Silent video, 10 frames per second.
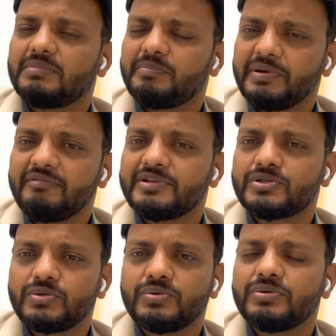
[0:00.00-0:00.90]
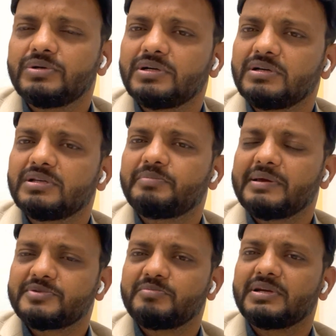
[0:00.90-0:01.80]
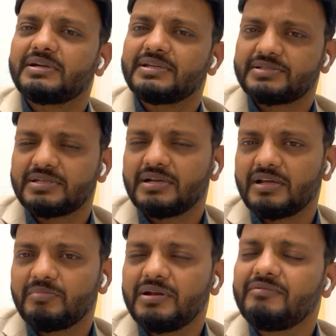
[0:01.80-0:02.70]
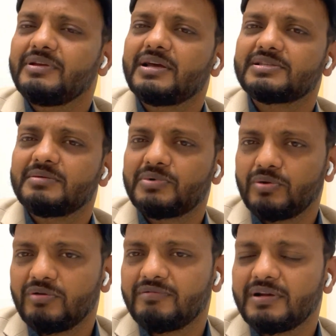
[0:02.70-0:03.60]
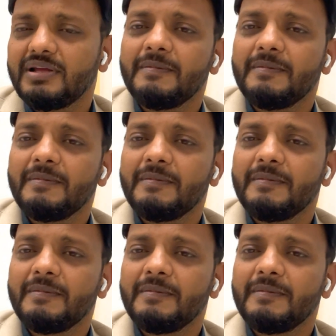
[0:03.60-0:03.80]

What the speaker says: previous 2 pap smear tests are normal, we ask them to go for